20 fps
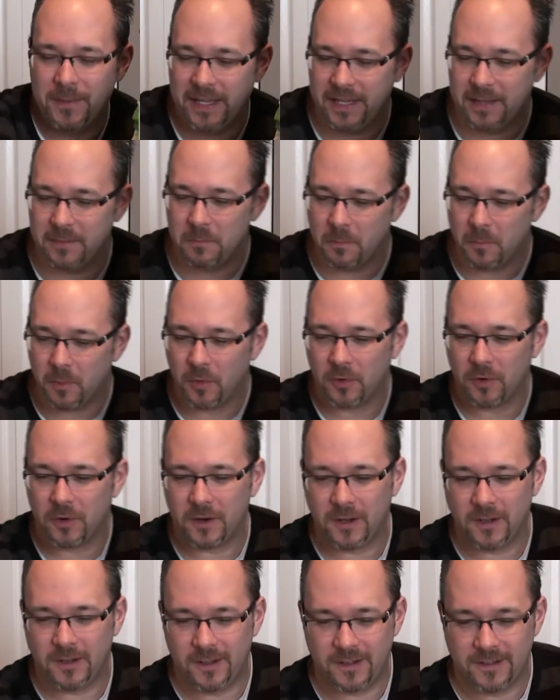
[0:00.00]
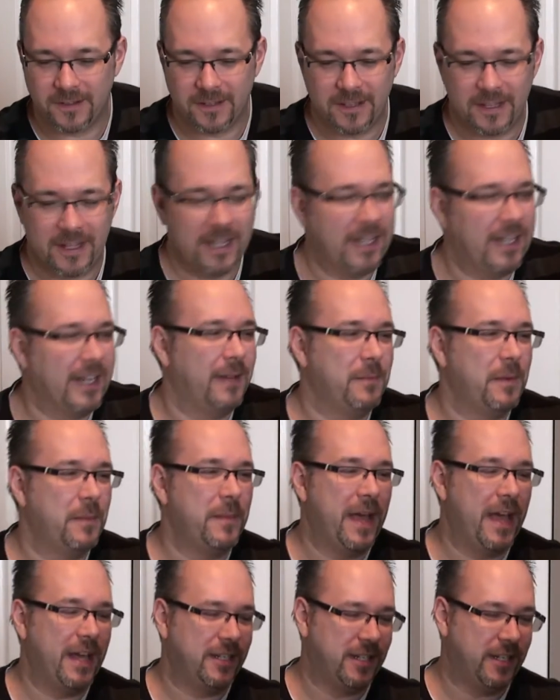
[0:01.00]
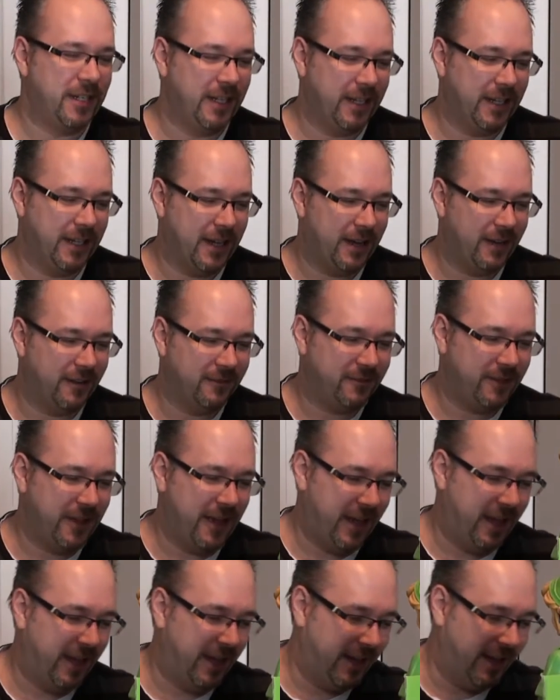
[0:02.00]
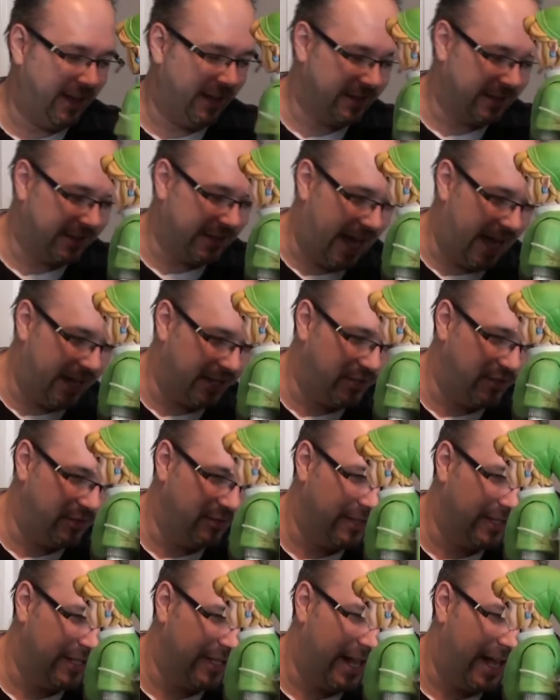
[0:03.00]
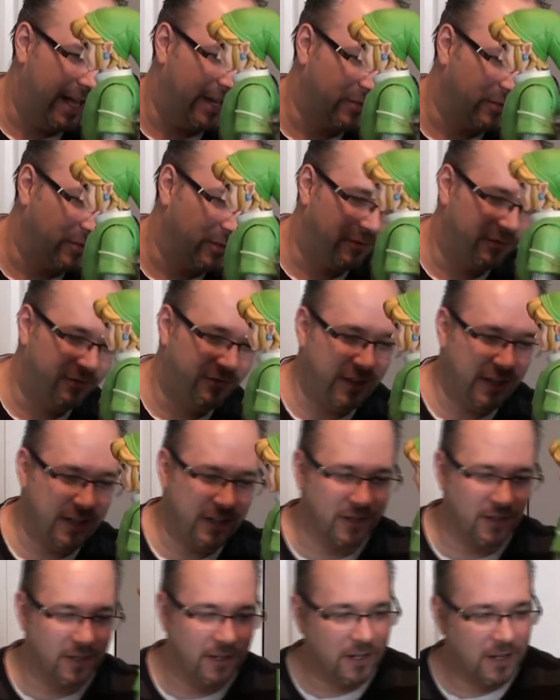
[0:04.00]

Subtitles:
in more along the line, I'm imagining, of a statue than an actual figure,